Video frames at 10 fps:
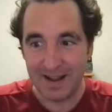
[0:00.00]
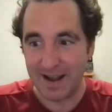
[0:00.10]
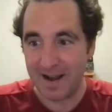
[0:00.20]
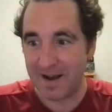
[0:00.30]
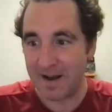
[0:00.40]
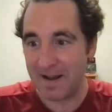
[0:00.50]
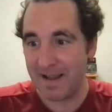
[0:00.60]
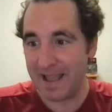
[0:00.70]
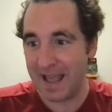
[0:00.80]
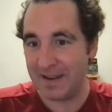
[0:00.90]

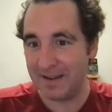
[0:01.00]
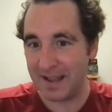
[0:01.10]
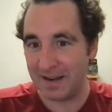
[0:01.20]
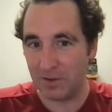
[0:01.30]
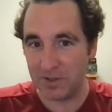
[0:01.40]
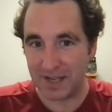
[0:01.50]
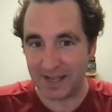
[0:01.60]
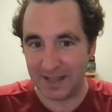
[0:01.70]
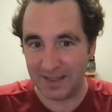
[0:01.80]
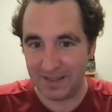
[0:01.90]
And it looks like
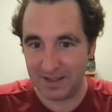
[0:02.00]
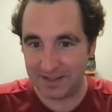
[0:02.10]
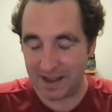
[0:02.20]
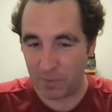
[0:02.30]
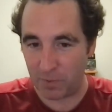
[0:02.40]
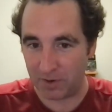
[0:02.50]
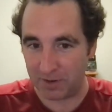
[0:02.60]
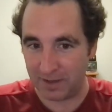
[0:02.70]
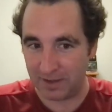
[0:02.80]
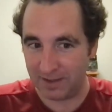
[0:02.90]
in this
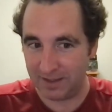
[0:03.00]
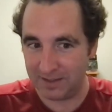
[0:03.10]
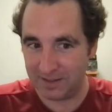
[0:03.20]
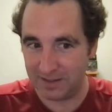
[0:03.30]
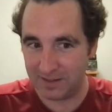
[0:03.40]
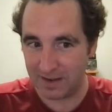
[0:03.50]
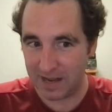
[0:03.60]
network, at least,